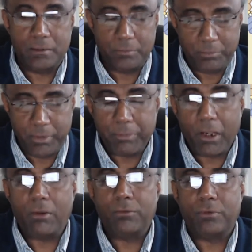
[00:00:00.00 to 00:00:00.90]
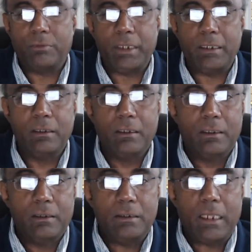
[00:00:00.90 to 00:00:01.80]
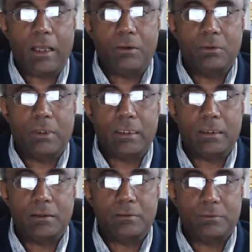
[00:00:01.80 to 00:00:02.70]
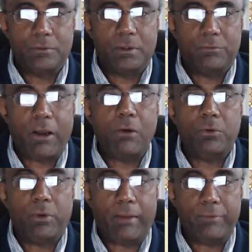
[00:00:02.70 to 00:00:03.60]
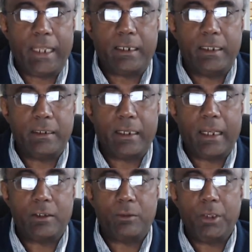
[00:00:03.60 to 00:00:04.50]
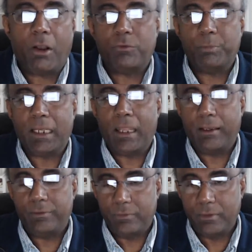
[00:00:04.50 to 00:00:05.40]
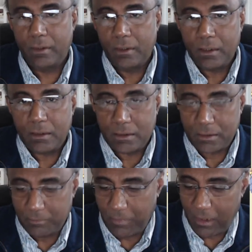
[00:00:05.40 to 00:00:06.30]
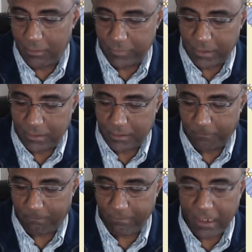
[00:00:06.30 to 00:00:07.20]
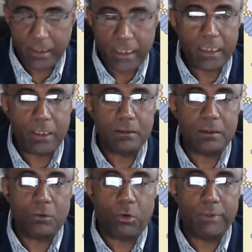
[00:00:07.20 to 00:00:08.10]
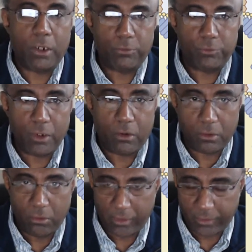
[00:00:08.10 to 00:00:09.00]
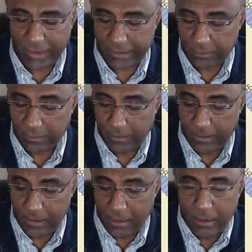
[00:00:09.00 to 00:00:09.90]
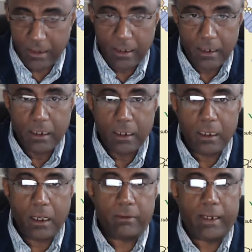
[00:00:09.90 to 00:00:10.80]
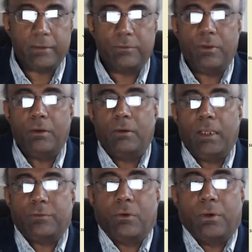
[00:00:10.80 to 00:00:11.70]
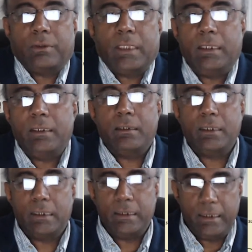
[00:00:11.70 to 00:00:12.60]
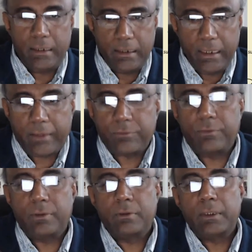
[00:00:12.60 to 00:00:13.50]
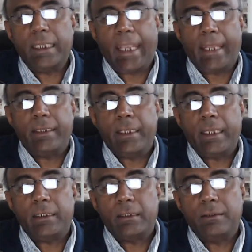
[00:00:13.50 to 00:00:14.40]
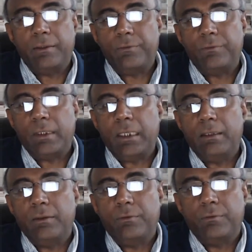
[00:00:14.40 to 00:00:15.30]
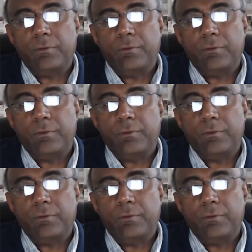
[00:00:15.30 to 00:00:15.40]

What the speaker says: people also been now found to have taken it and had to be hospitalized after taking overdosing on chloroquine. All right, so let's go to the next candidate, and this is